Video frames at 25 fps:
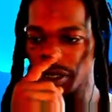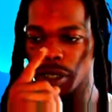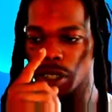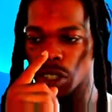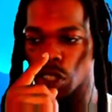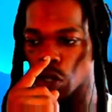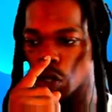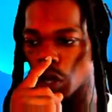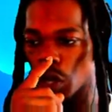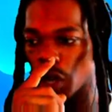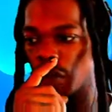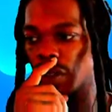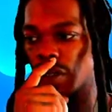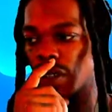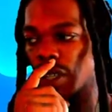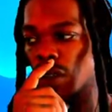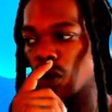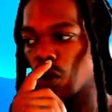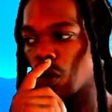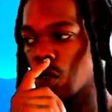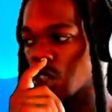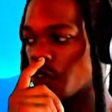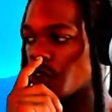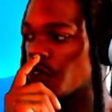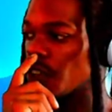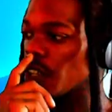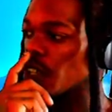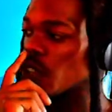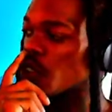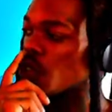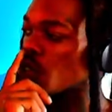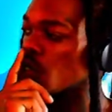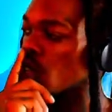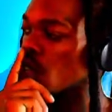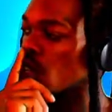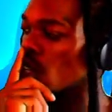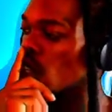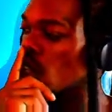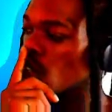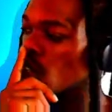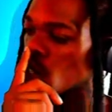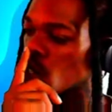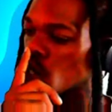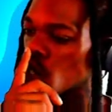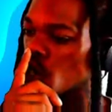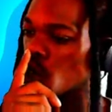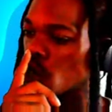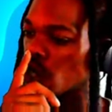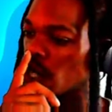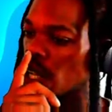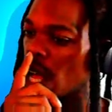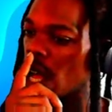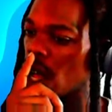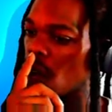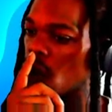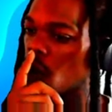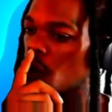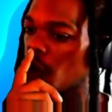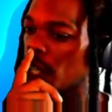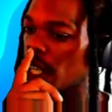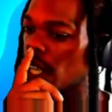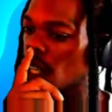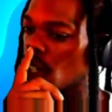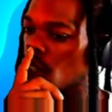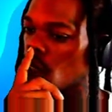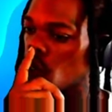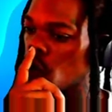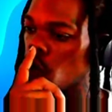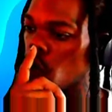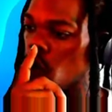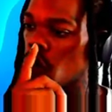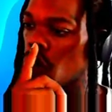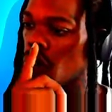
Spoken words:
So everything was fixed. So now we can do